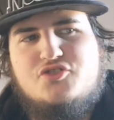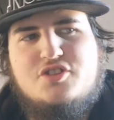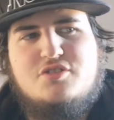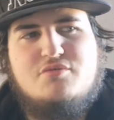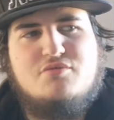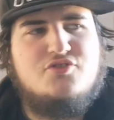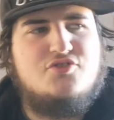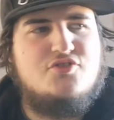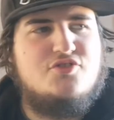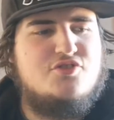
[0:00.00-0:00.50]

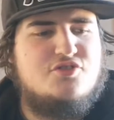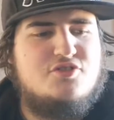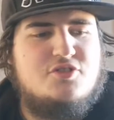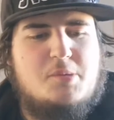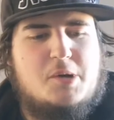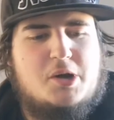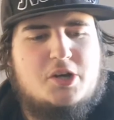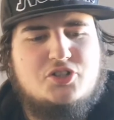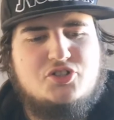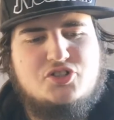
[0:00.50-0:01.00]
she was
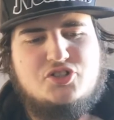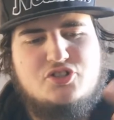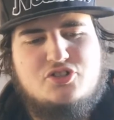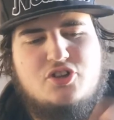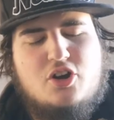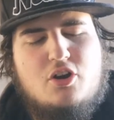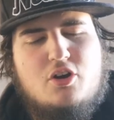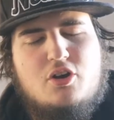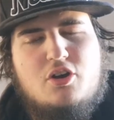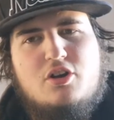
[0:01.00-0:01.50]
just
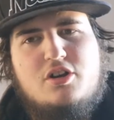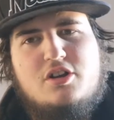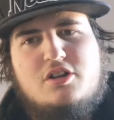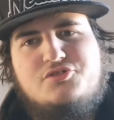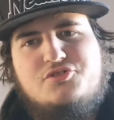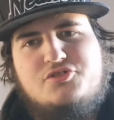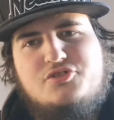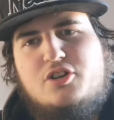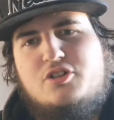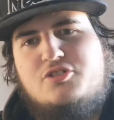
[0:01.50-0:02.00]

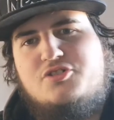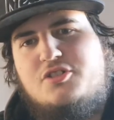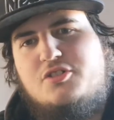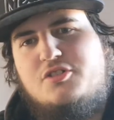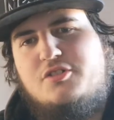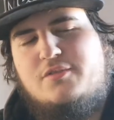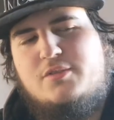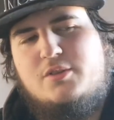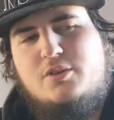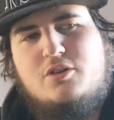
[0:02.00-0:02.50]
knocked
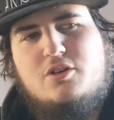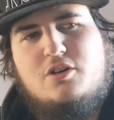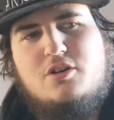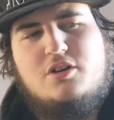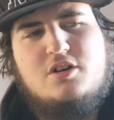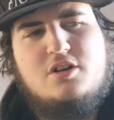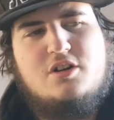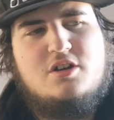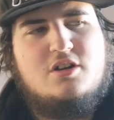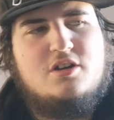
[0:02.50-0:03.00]
on the
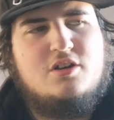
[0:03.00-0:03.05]
floor.